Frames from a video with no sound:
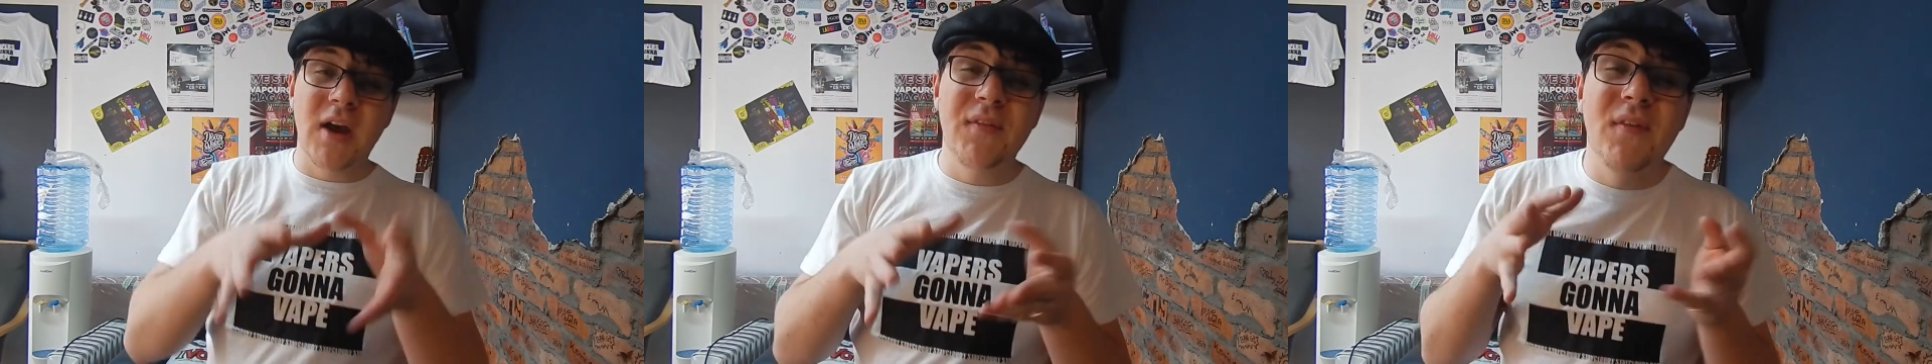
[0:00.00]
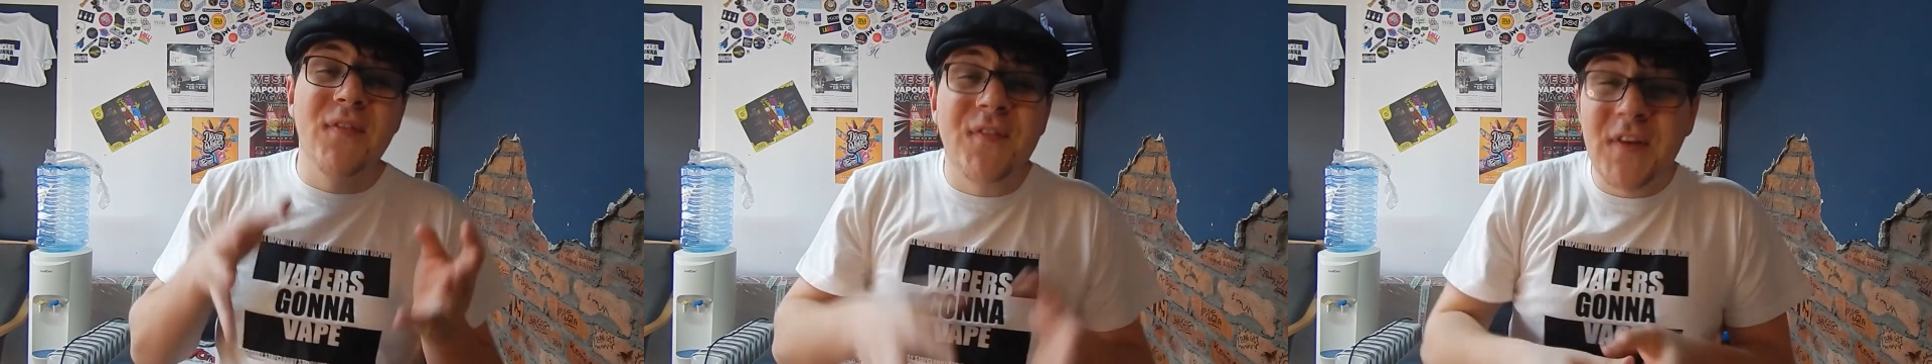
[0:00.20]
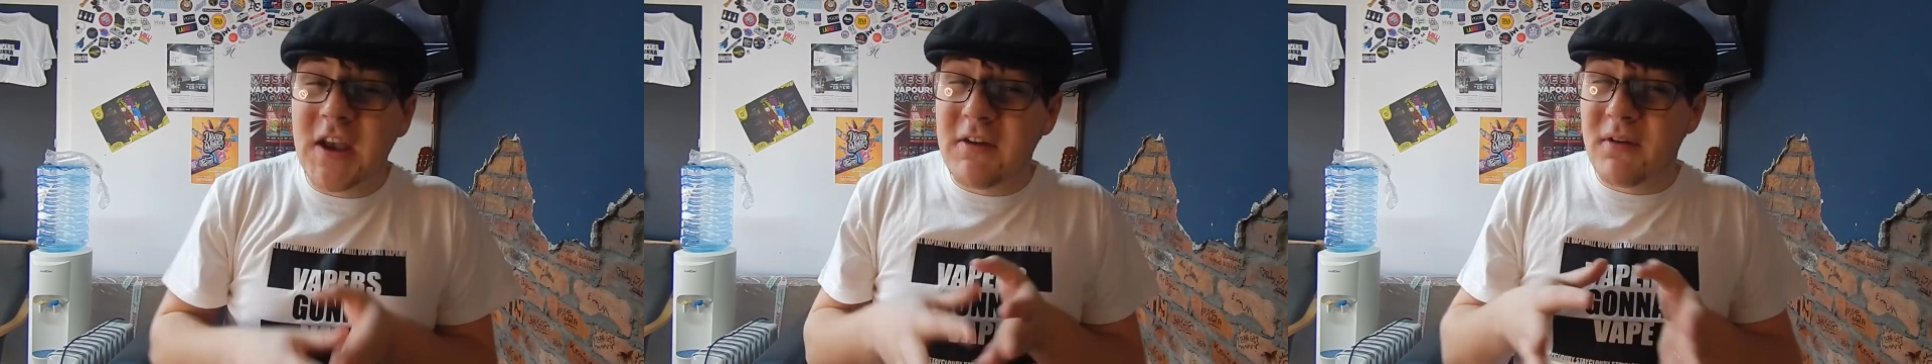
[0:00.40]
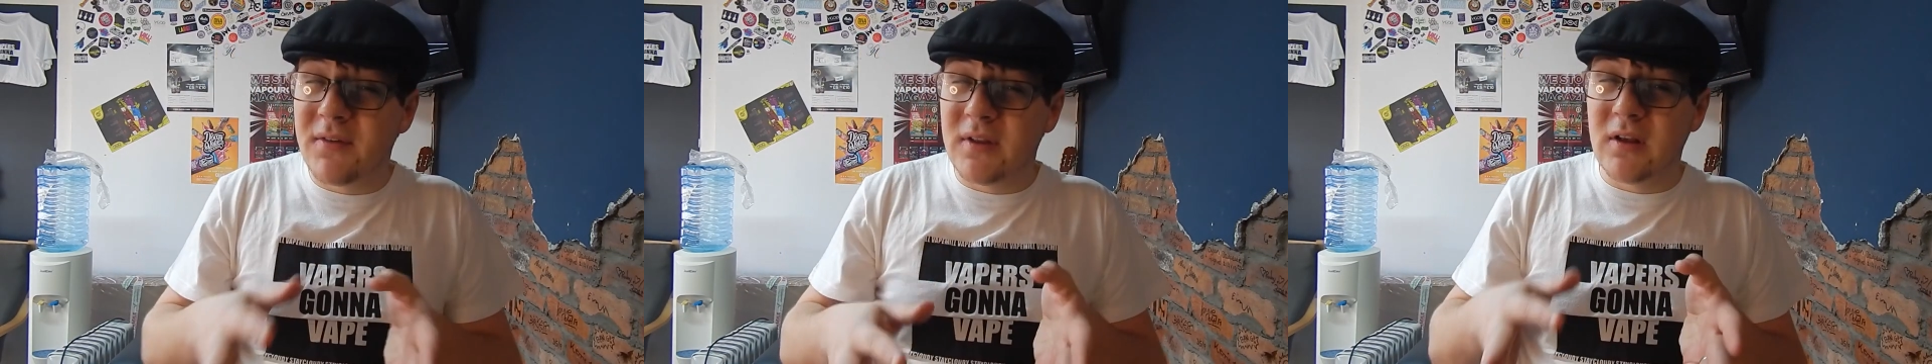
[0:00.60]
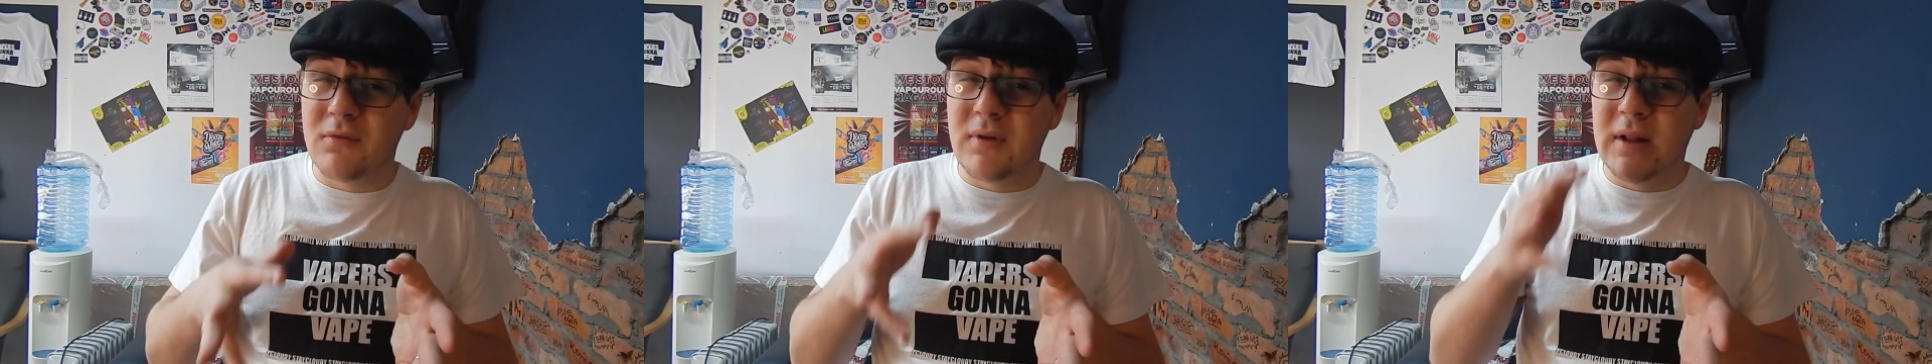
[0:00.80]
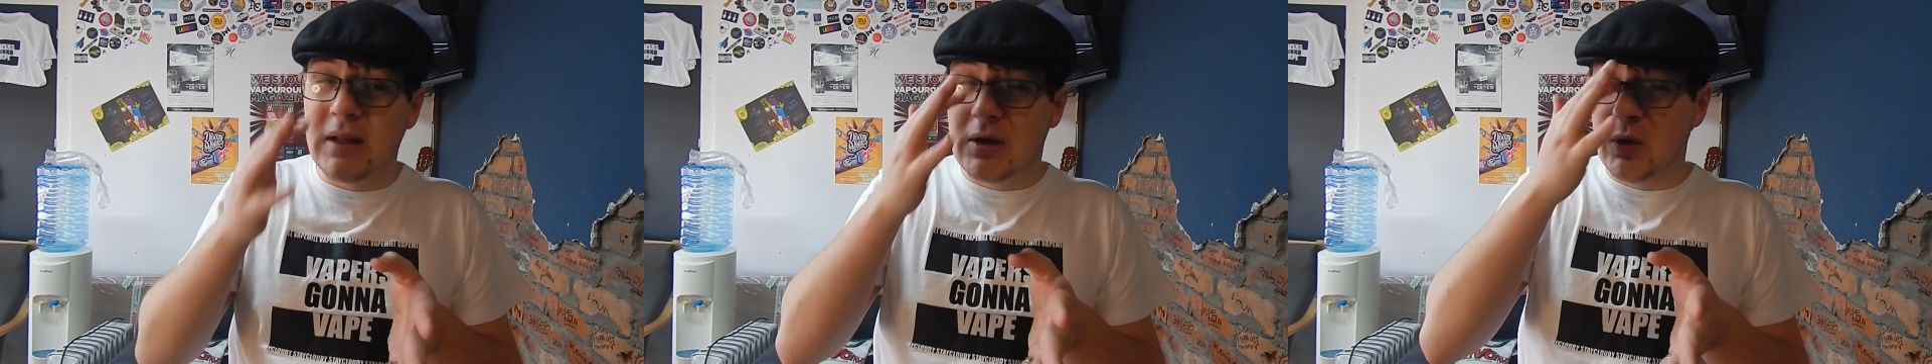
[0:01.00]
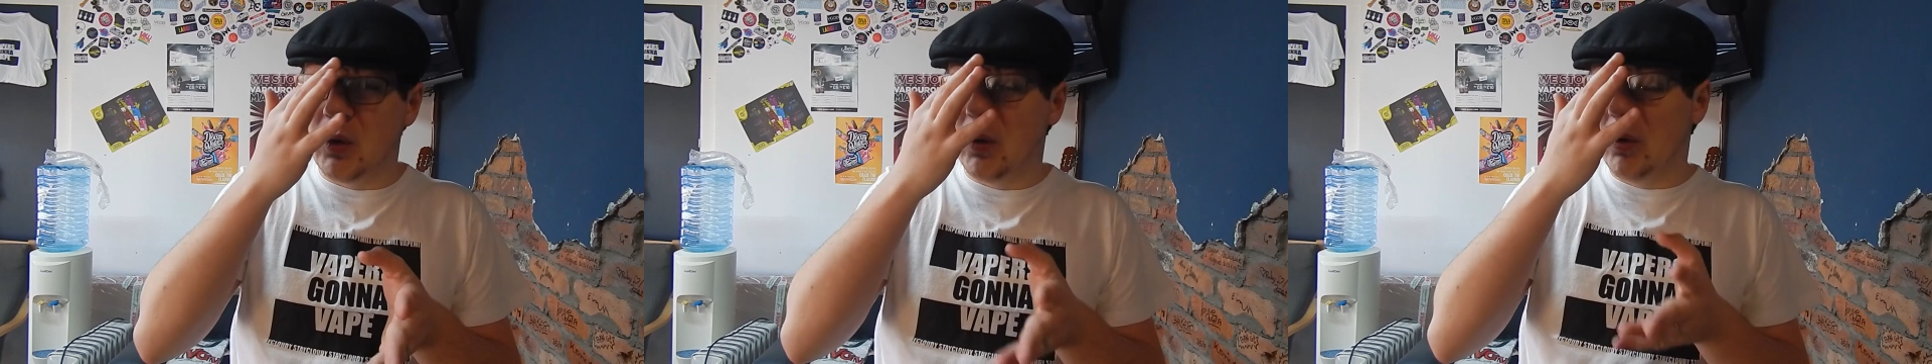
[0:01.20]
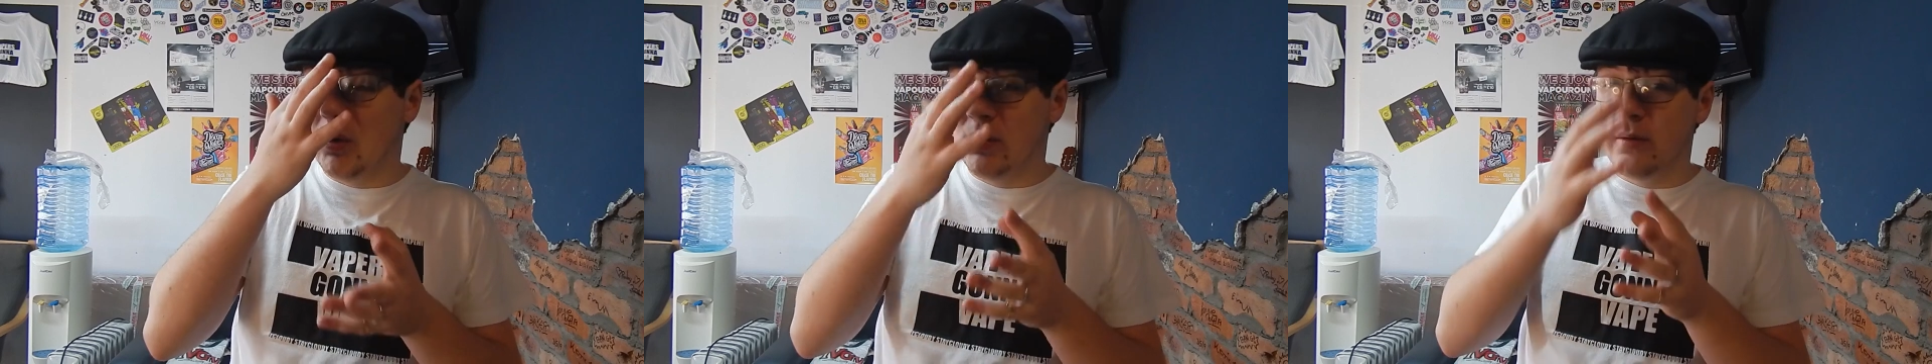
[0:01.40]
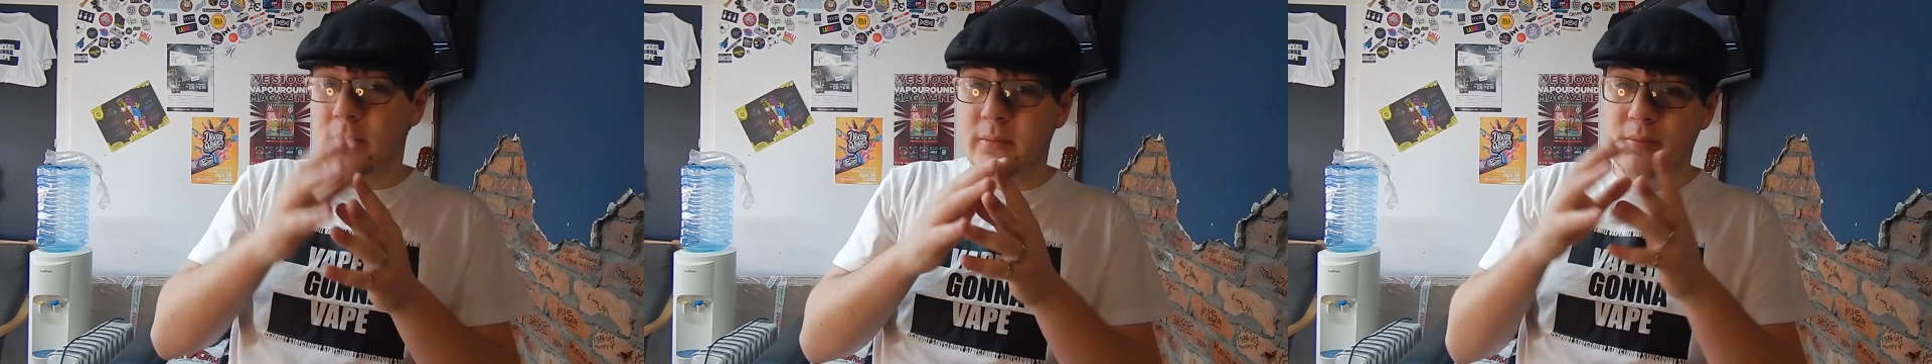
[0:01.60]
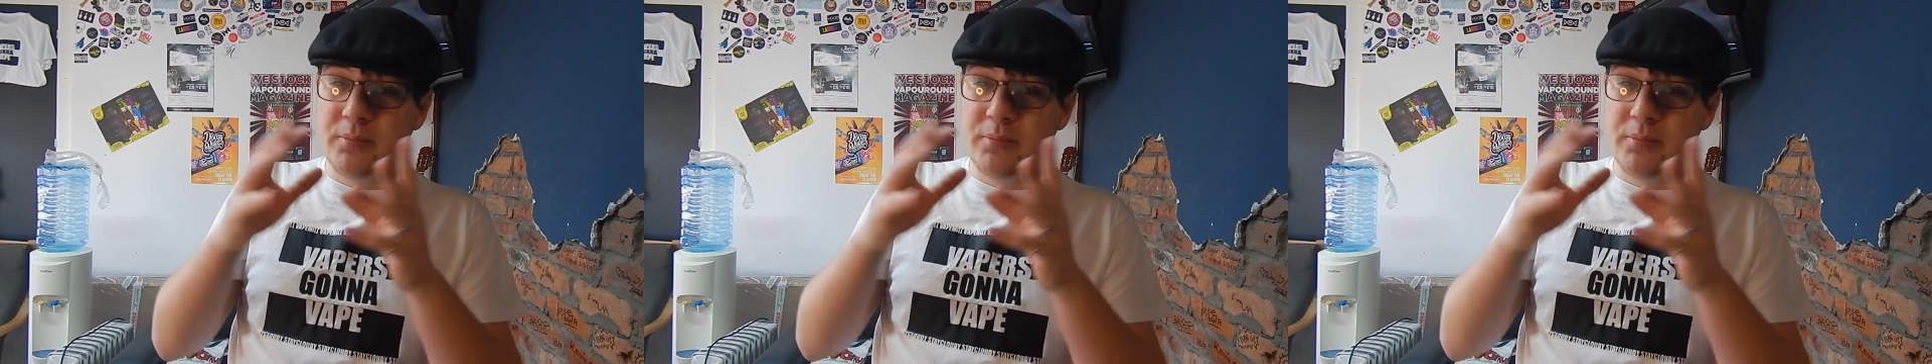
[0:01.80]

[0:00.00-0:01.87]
in the theory they look really cool,